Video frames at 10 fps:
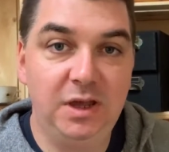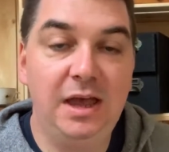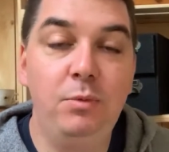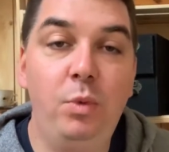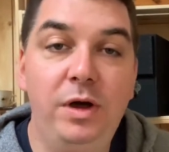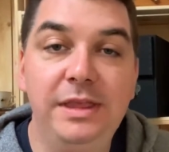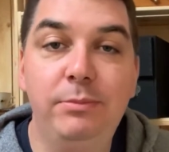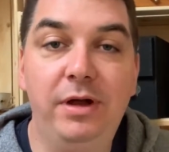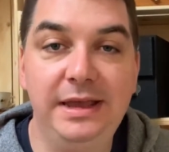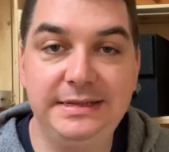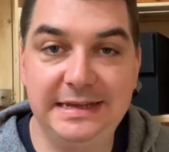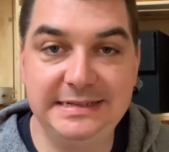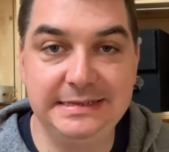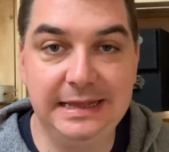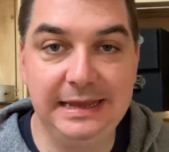And what are the prior
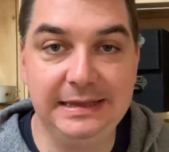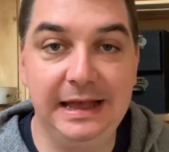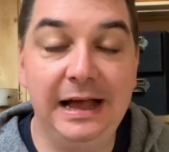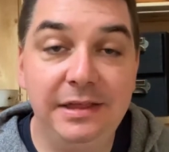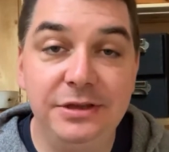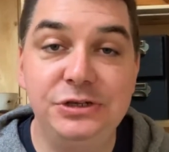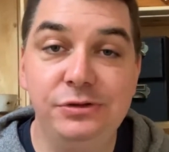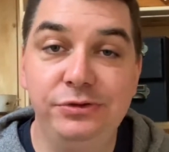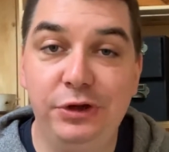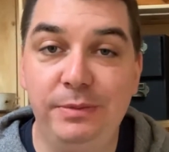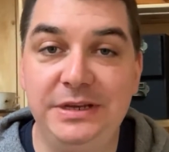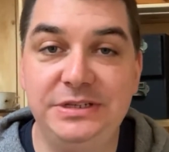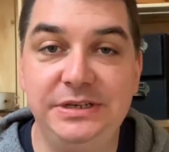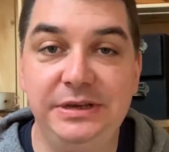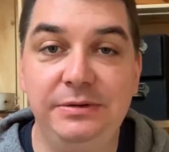settings like? Are the children coming
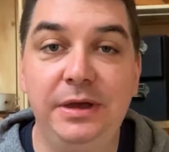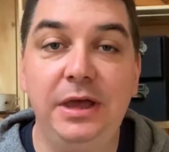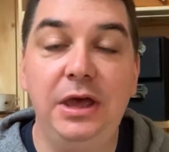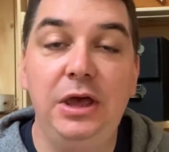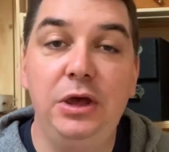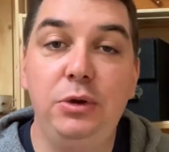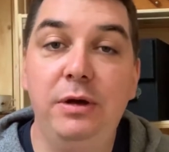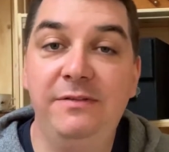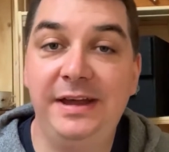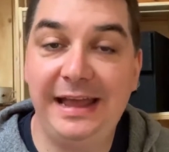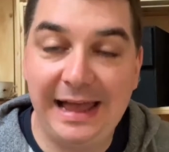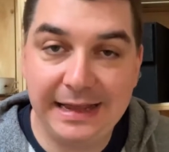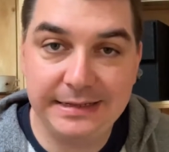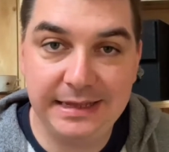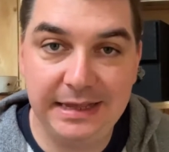to you who have had
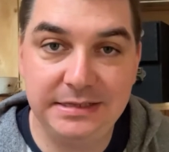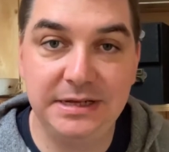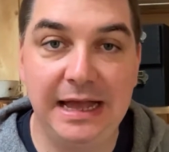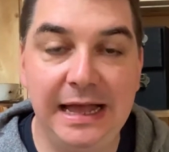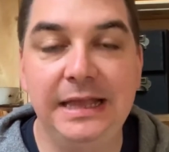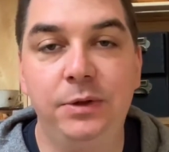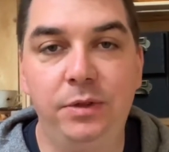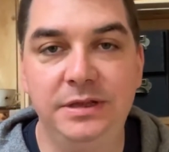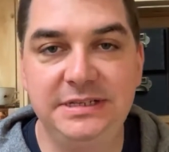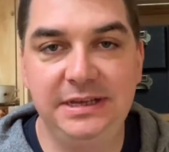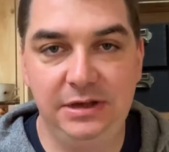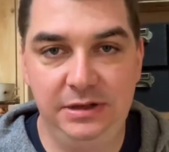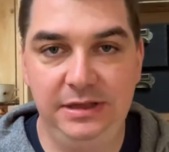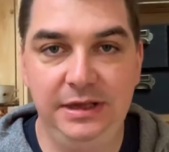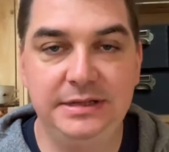access to high quality
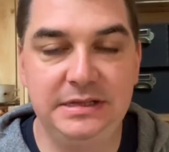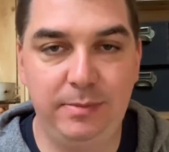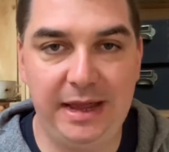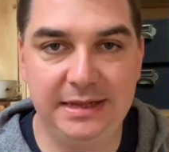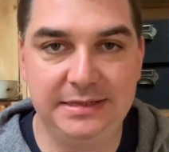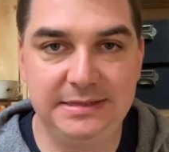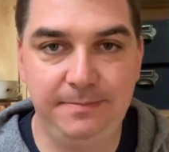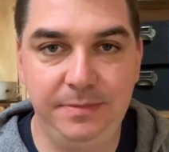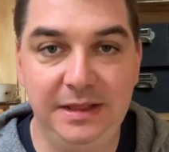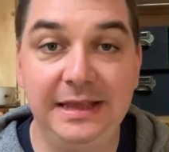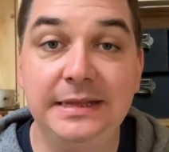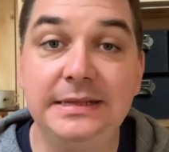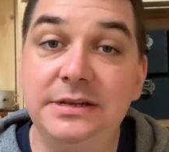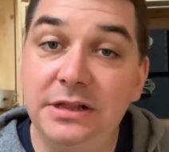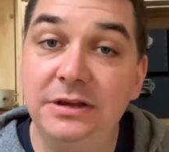early years in the past? Like I
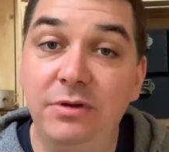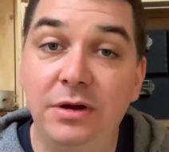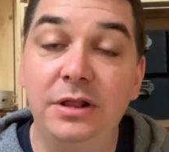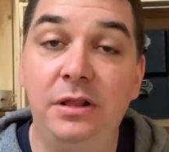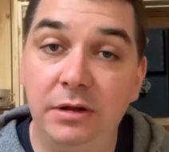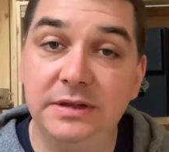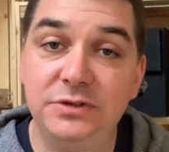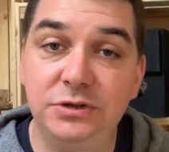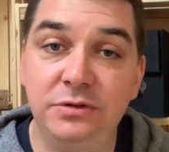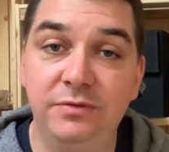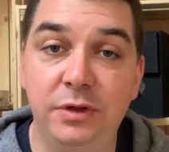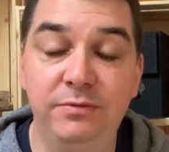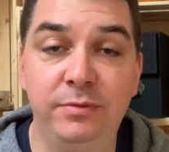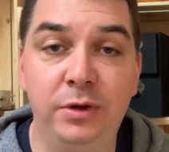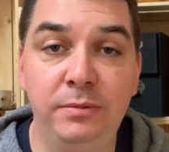said earlier on, lots of children have come
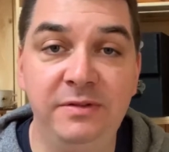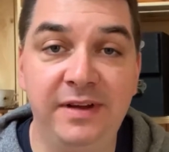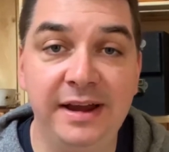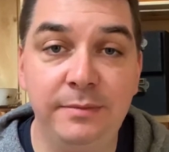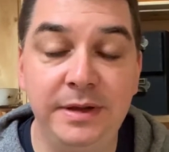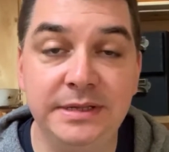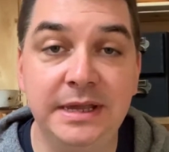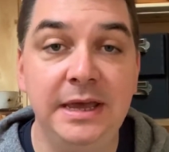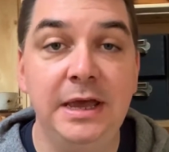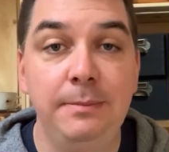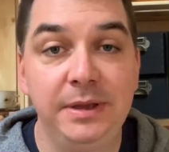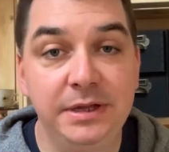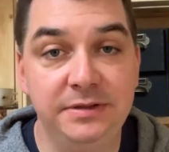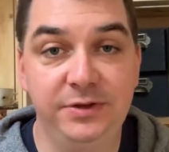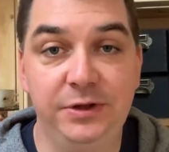from home environments
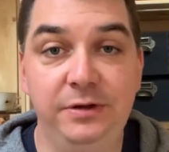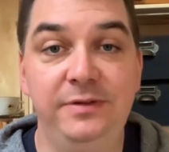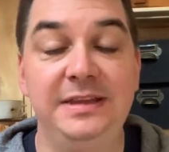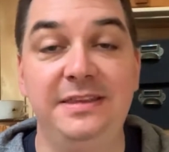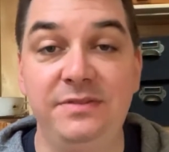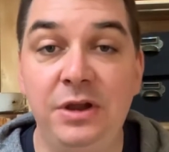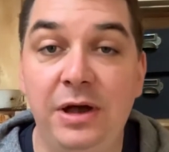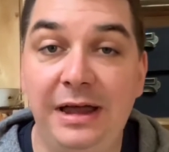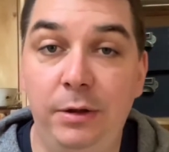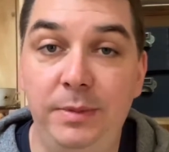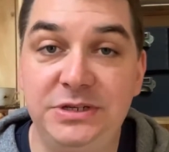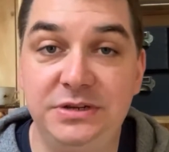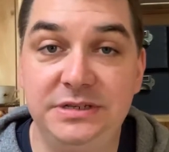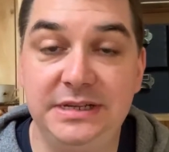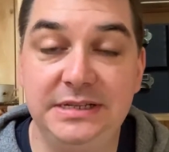because of COVID. They've not had
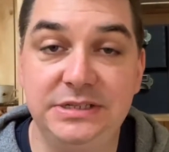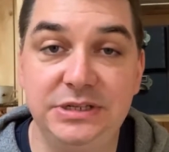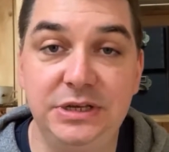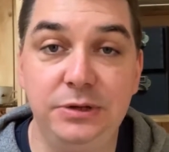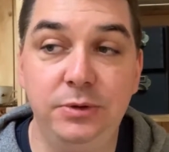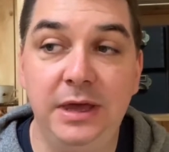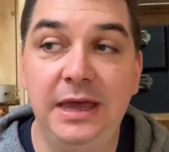opportunities to